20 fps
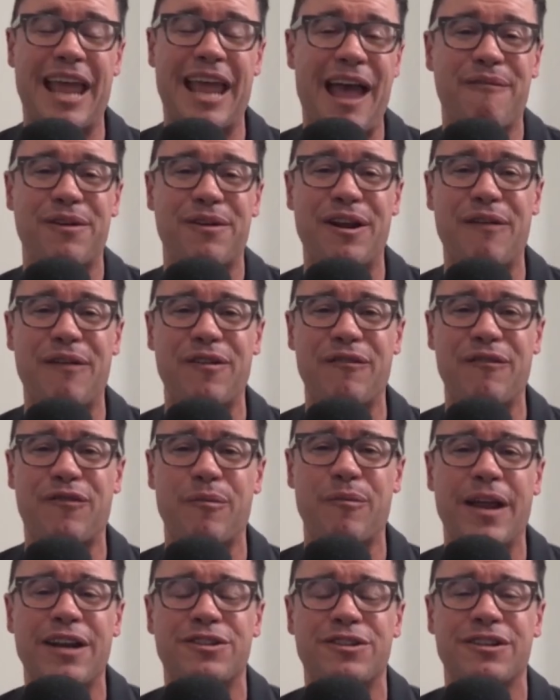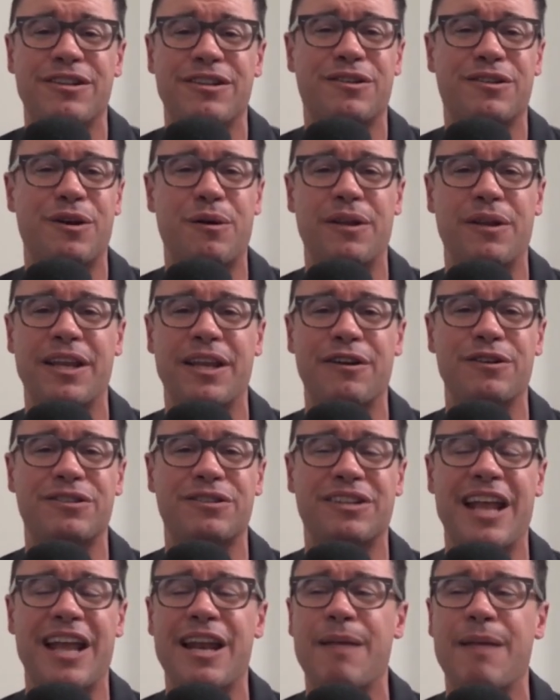have enough information to totally
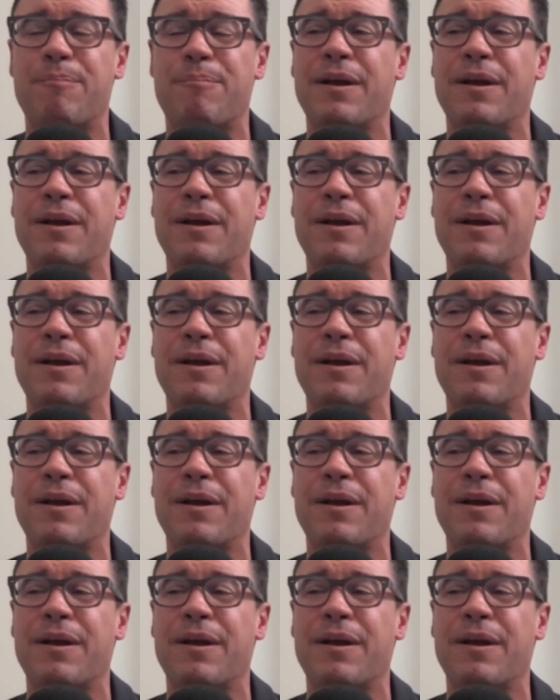understand it.